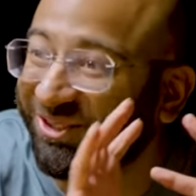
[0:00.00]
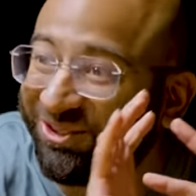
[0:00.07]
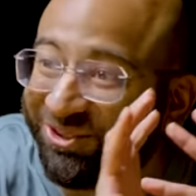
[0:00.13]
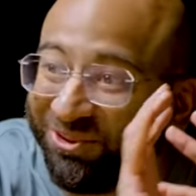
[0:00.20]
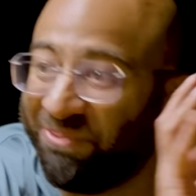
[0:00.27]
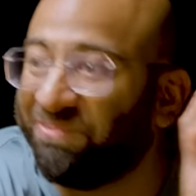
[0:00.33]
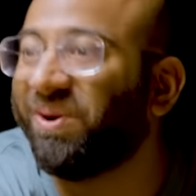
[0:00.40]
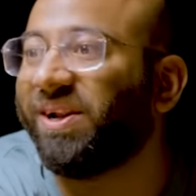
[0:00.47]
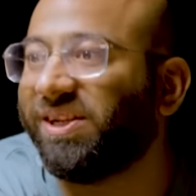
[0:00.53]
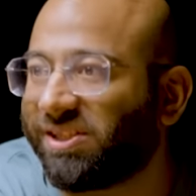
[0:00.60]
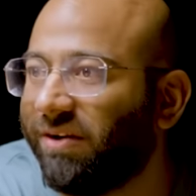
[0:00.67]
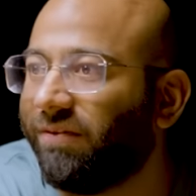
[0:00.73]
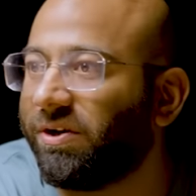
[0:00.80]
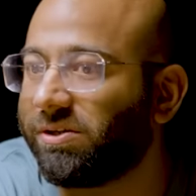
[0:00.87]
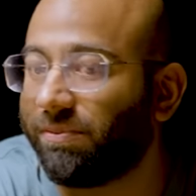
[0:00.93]
Be super
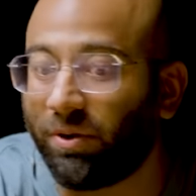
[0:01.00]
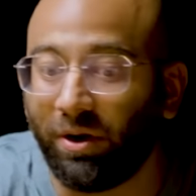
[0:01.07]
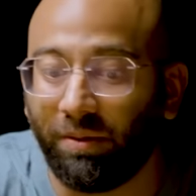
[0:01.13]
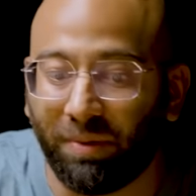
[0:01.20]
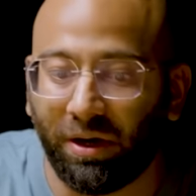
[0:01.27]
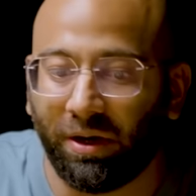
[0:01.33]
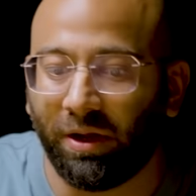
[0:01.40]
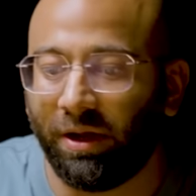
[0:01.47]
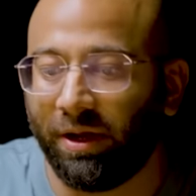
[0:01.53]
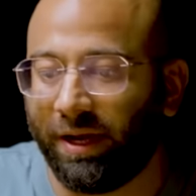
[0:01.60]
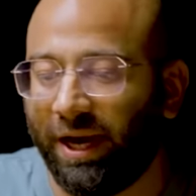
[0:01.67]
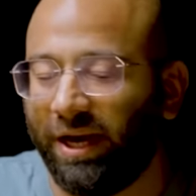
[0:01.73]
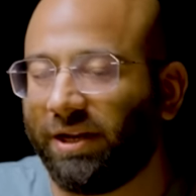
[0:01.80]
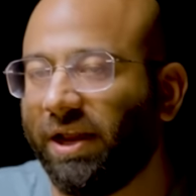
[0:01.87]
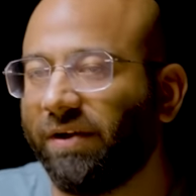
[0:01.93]
risk averse about it, but
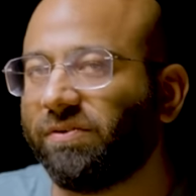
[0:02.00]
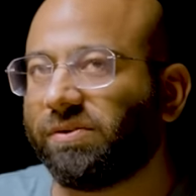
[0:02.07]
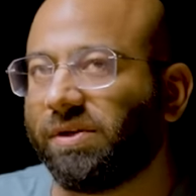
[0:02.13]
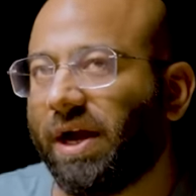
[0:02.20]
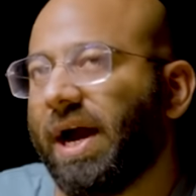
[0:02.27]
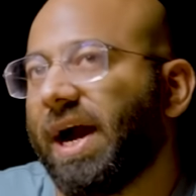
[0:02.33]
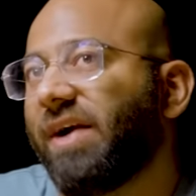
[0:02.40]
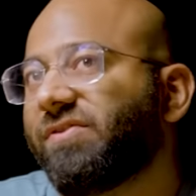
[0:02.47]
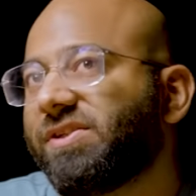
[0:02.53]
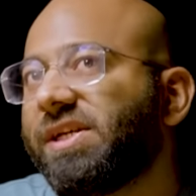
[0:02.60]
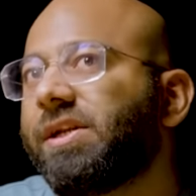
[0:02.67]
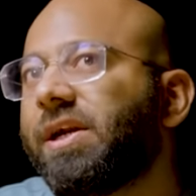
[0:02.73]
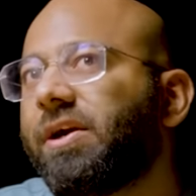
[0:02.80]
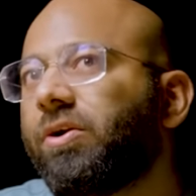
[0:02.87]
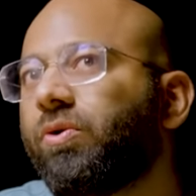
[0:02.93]
I've
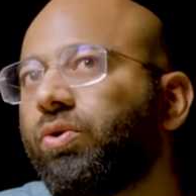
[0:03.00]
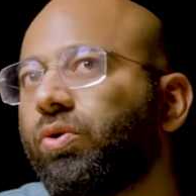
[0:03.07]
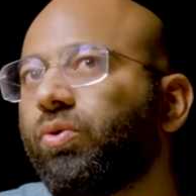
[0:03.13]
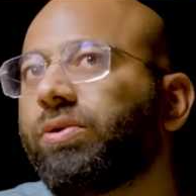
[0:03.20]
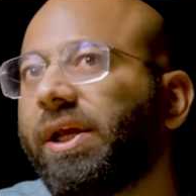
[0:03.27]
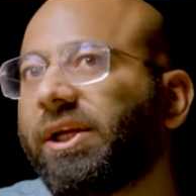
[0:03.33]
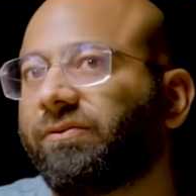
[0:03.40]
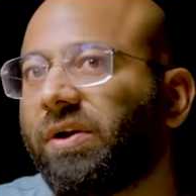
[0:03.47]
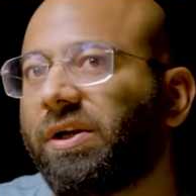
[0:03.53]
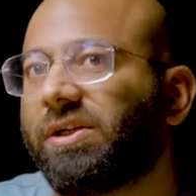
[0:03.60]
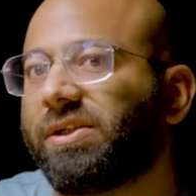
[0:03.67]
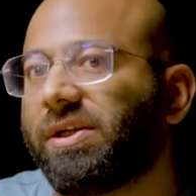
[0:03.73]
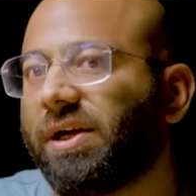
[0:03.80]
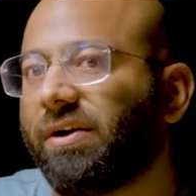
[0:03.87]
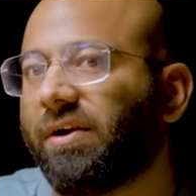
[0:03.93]
seen it do two things. One
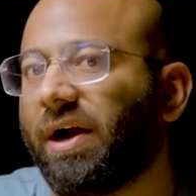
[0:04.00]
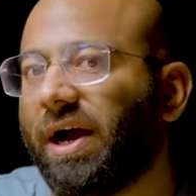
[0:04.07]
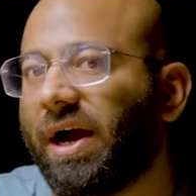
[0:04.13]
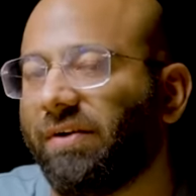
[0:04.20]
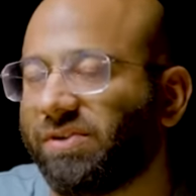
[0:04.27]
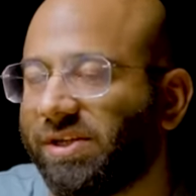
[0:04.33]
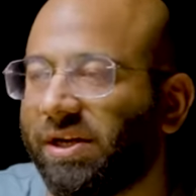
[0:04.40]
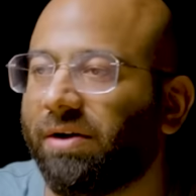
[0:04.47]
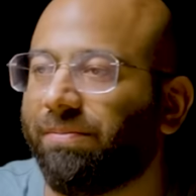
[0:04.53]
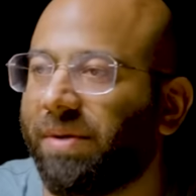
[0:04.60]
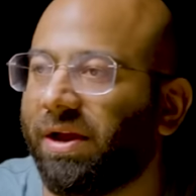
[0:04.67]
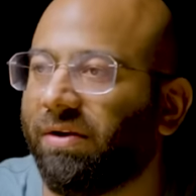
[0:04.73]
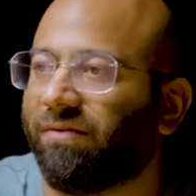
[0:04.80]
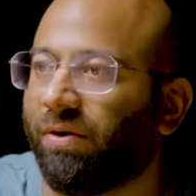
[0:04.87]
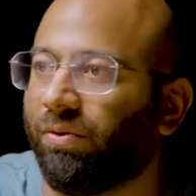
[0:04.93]
is, I've seen it
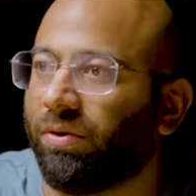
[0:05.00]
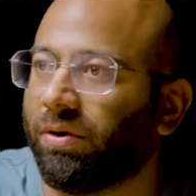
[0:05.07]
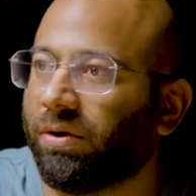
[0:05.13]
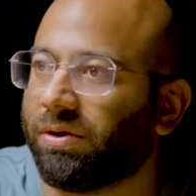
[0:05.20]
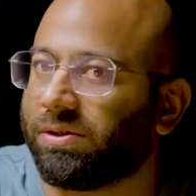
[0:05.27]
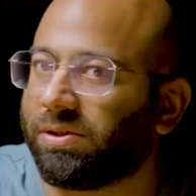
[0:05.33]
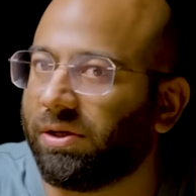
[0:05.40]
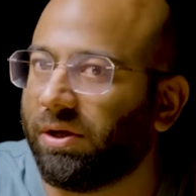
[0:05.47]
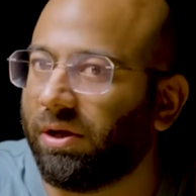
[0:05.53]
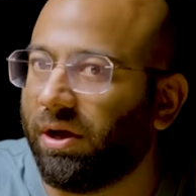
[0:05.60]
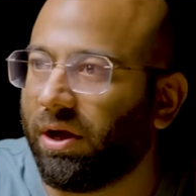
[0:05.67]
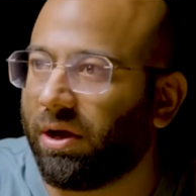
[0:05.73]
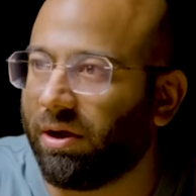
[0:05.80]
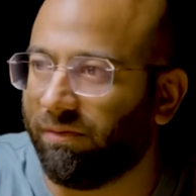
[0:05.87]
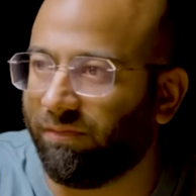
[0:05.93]
make founders
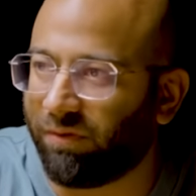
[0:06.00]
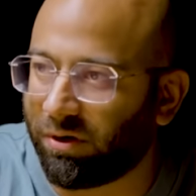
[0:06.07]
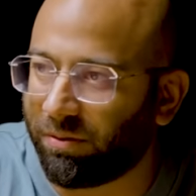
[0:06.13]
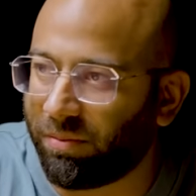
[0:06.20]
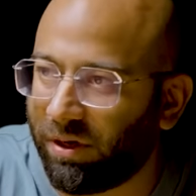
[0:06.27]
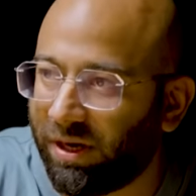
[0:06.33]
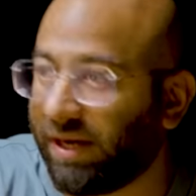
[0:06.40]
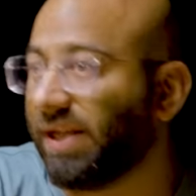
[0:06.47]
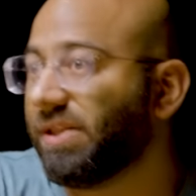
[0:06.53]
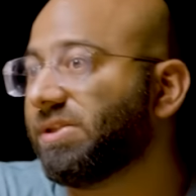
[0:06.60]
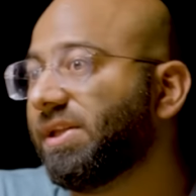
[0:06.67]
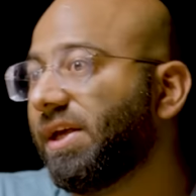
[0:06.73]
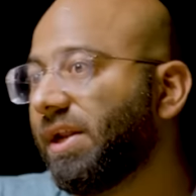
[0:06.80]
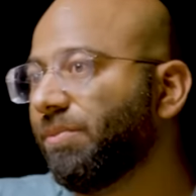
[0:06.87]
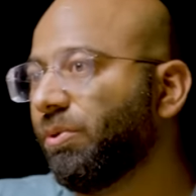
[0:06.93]
comfortable and
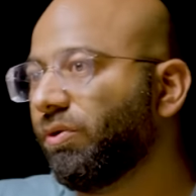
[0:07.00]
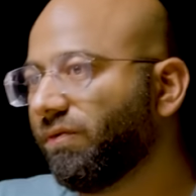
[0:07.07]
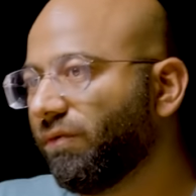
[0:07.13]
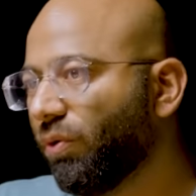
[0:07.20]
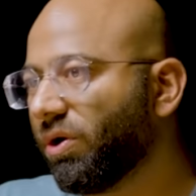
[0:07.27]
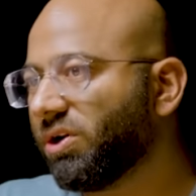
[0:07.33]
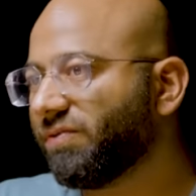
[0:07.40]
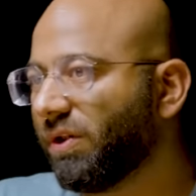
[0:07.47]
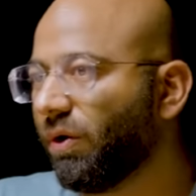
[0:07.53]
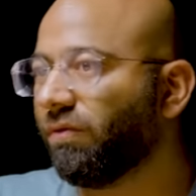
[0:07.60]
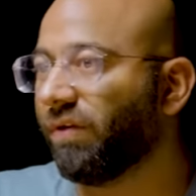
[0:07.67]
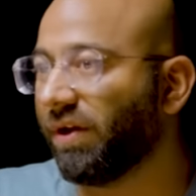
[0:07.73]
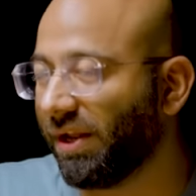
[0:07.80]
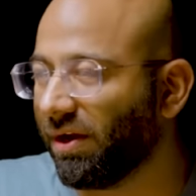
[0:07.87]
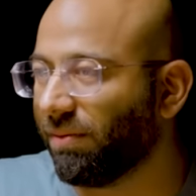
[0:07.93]
hence they're able to focus without
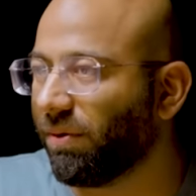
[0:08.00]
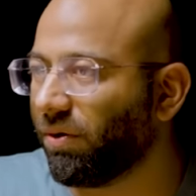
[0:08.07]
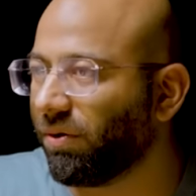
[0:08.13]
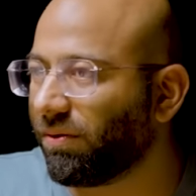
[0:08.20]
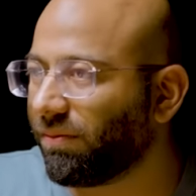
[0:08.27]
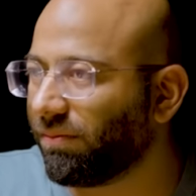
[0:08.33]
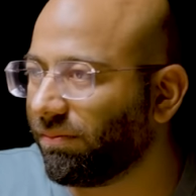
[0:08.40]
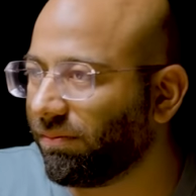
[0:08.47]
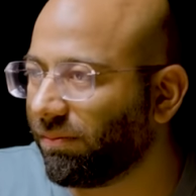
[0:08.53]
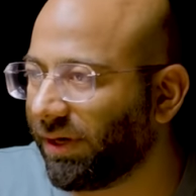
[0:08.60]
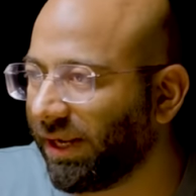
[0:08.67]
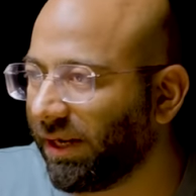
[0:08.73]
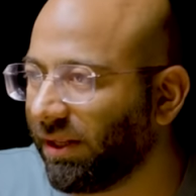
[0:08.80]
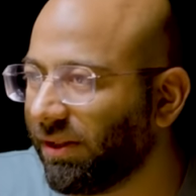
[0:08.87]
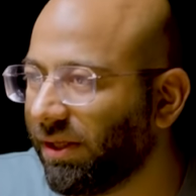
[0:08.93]
worrying about
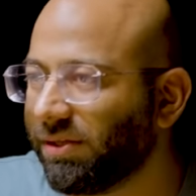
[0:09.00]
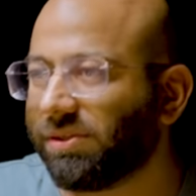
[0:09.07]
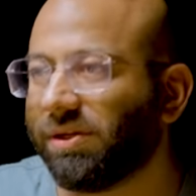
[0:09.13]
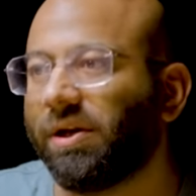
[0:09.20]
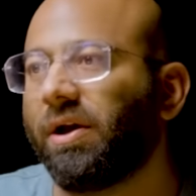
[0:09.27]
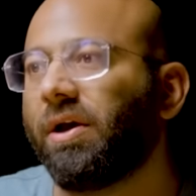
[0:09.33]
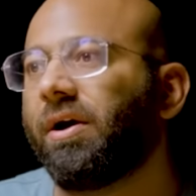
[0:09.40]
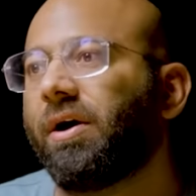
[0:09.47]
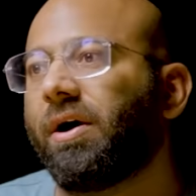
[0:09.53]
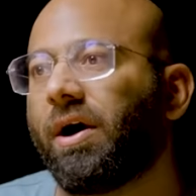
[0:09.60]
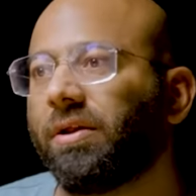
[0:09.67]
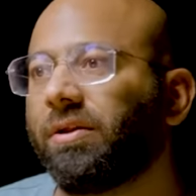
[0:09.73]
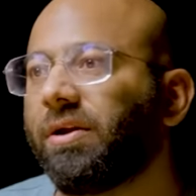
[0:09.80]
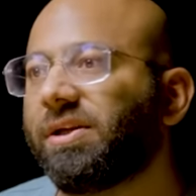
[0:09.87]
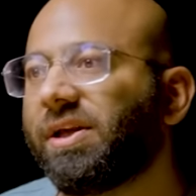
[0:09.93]
daily things.
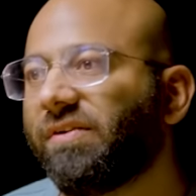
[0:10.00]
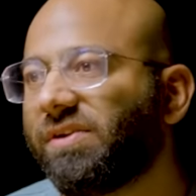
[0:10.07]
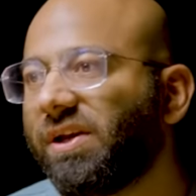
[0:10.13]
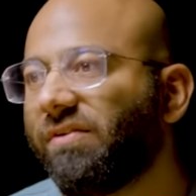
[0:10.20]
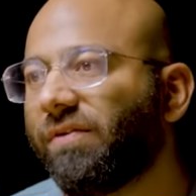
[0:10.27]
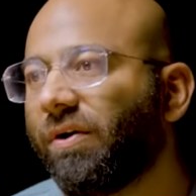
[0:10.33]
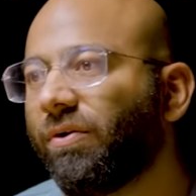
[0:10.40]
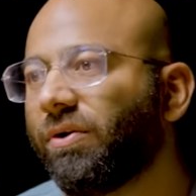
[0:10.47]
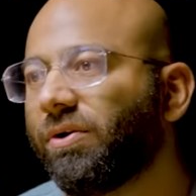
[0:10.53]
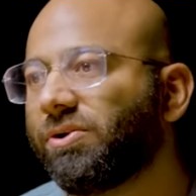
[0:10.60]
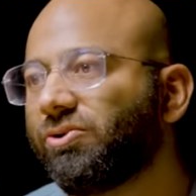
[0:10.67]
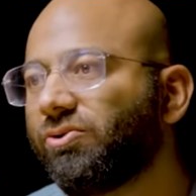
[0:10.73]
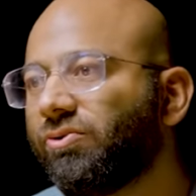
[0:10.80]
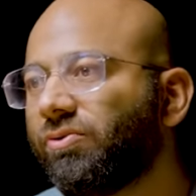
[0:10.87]
Other is, I've seen founders